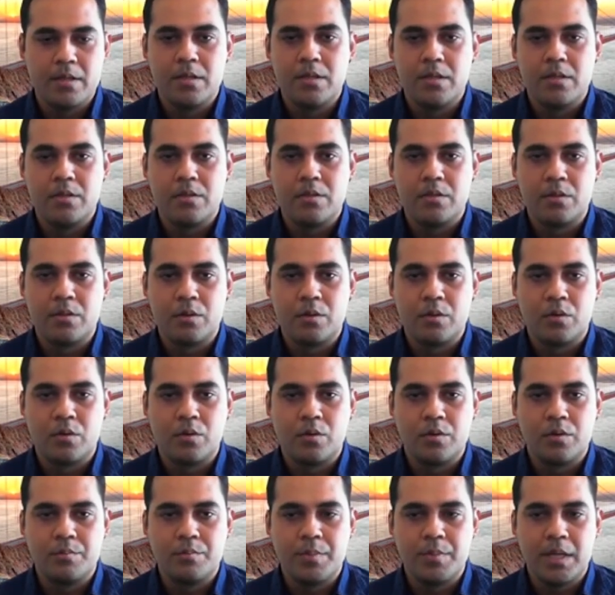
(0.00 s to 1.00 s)

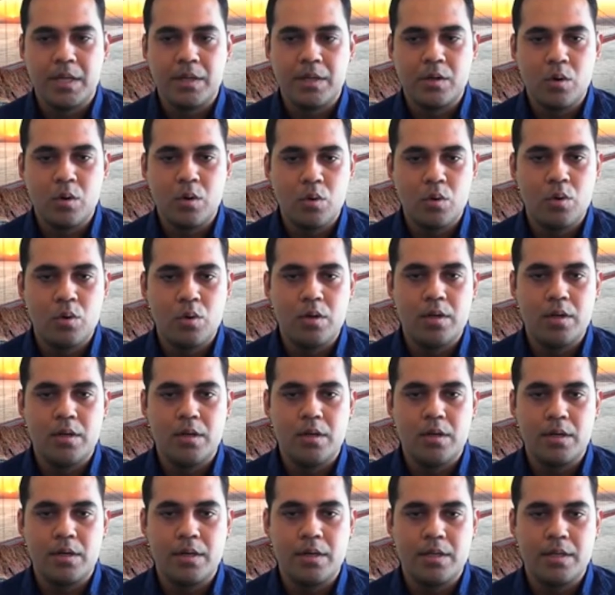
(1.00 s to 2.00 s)
So my goal
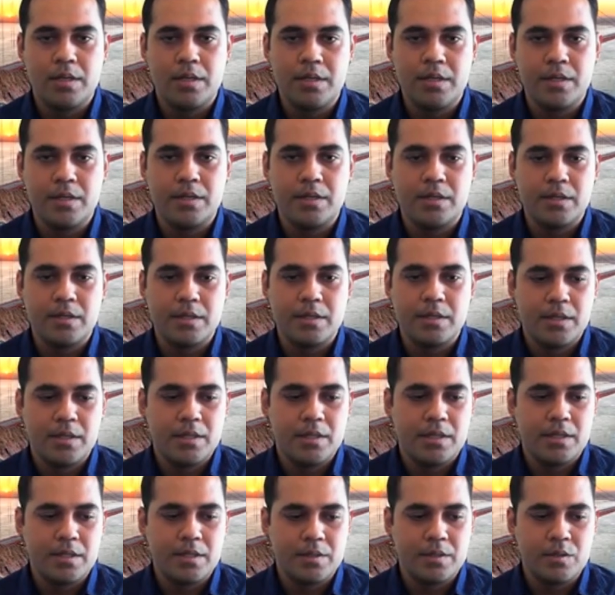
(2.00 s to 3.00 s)
here
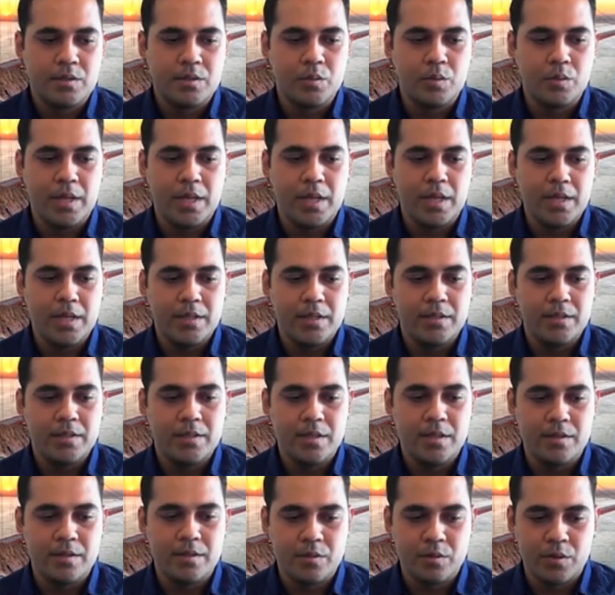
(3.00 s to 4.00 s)
is to aid
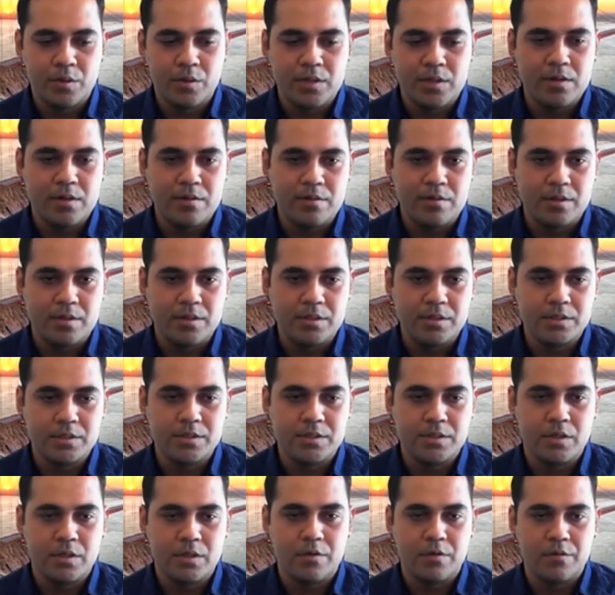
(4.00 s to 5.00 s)
the historical research
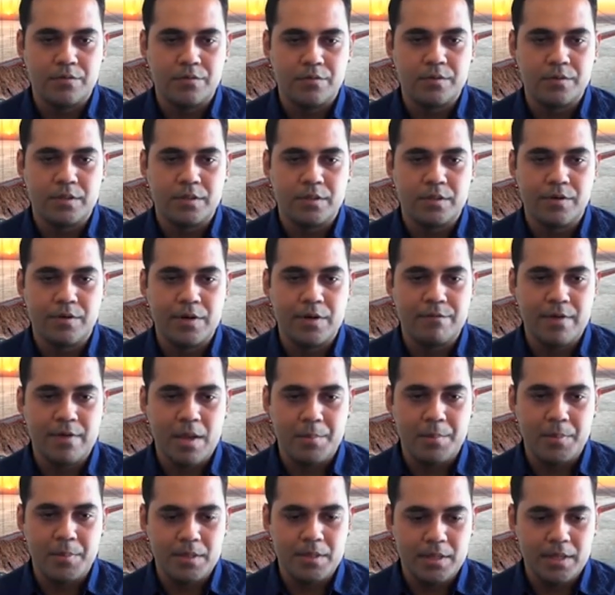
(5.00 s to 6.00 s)
of the Great
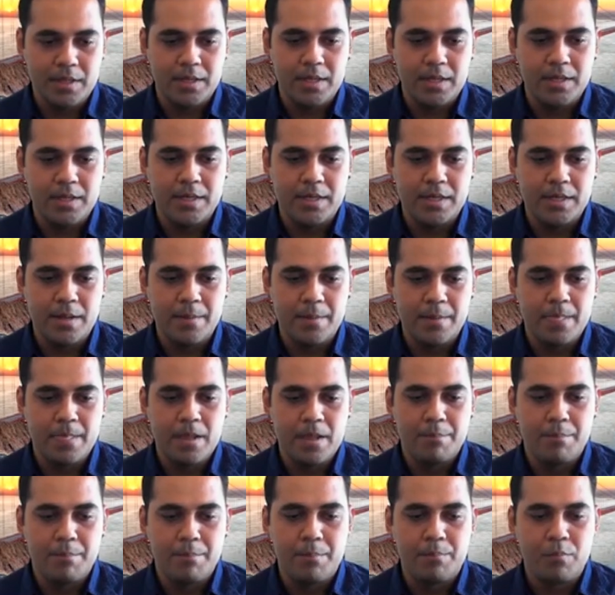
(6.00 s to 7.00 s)
Famine in India
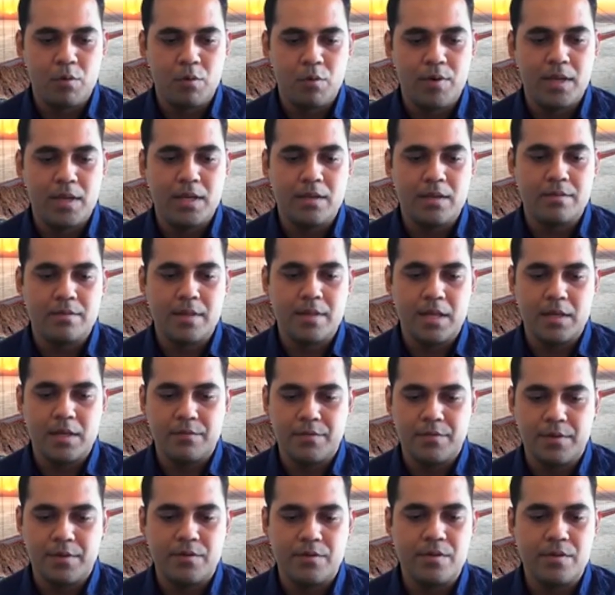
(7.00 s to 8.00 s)
by providing
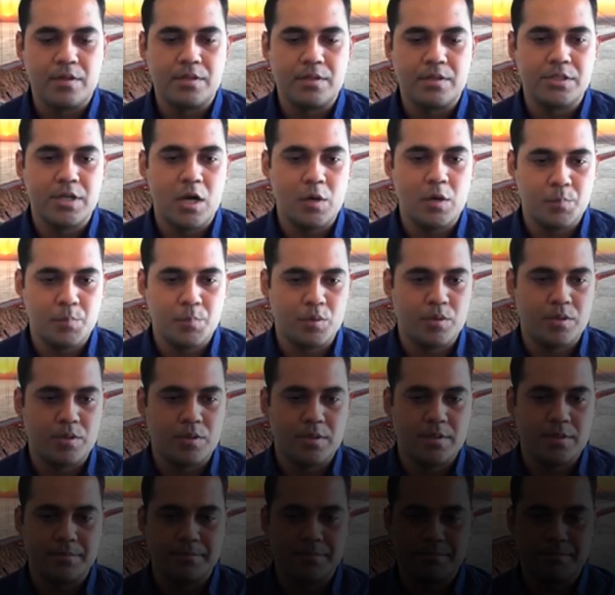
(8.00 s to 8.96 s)
scientific research outputs.